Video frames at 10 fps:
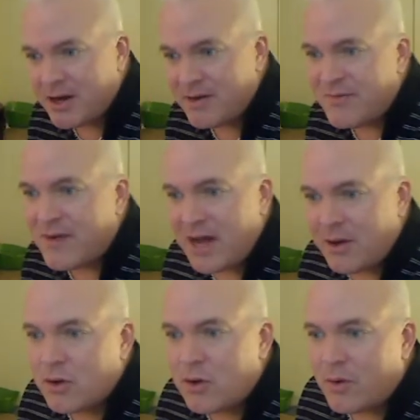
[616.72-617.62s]
can
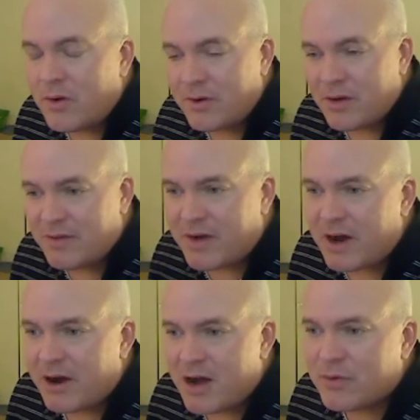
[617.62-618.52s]

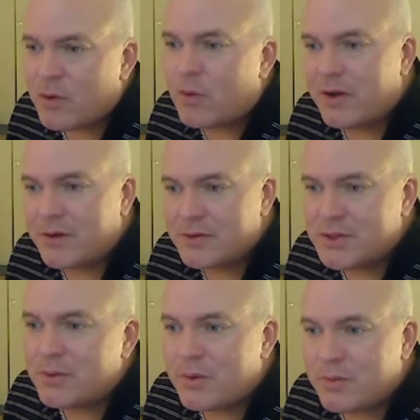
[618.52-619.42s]
fire off coils
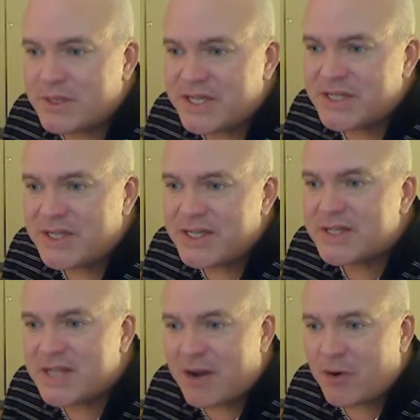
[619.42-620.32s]
to a
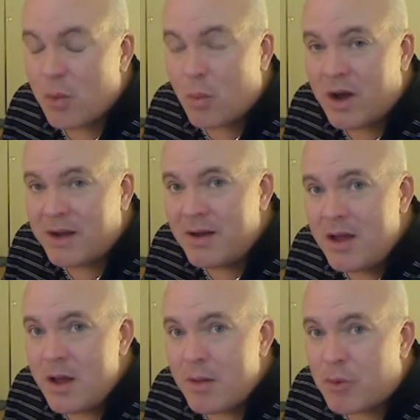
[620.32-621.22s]
resistance down to
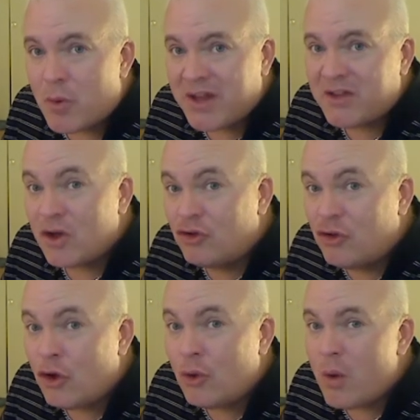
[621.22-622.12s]

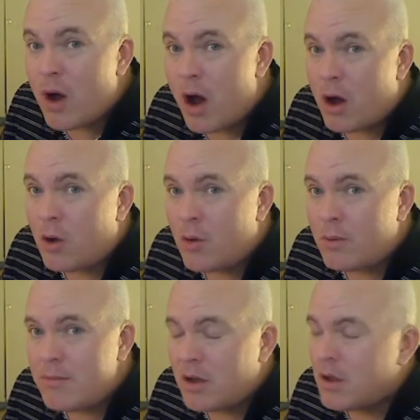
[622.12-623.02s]
1.2
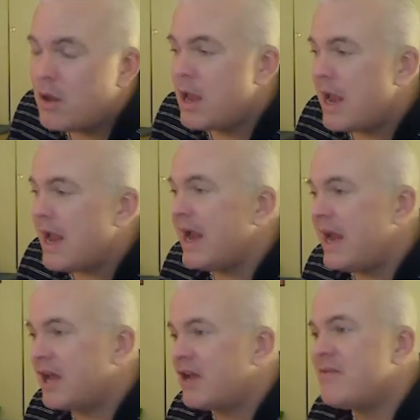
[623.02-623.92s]
ohm,
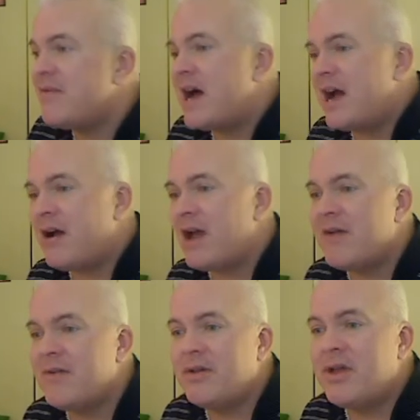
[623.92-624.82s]
and it can fire
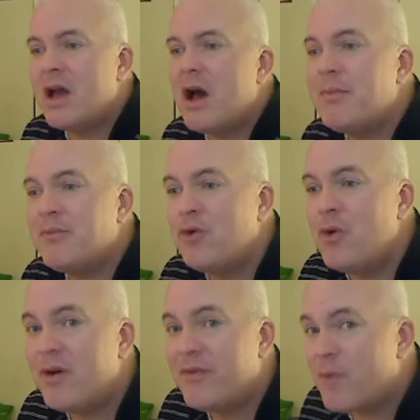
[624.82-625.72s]
everything up
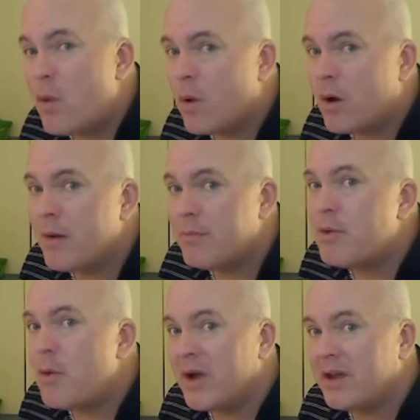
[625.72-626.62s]
to
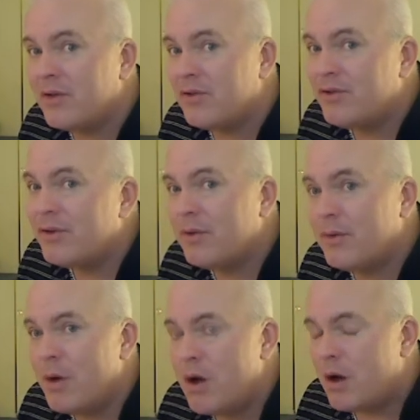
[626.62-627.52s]

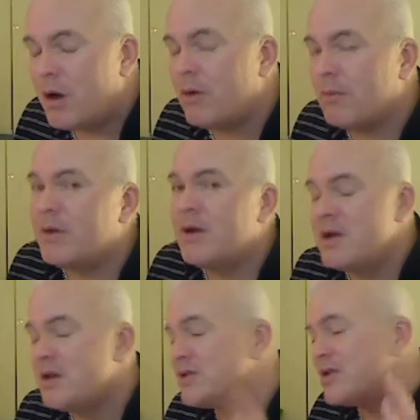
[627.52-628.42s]
4.2 ohm.
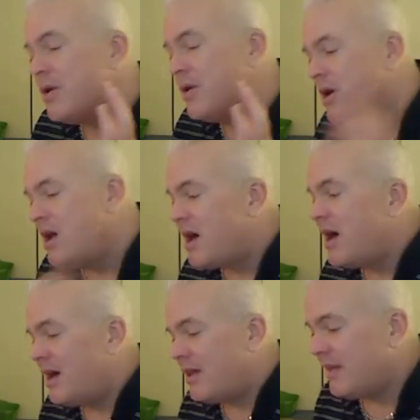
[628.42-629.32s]
So
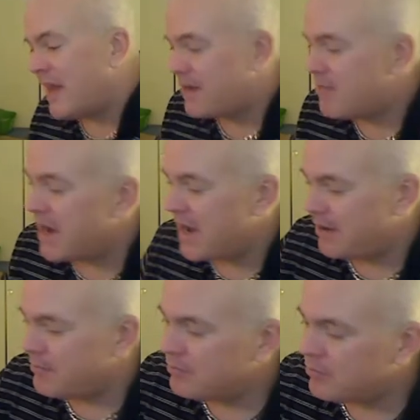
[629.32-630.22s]
like my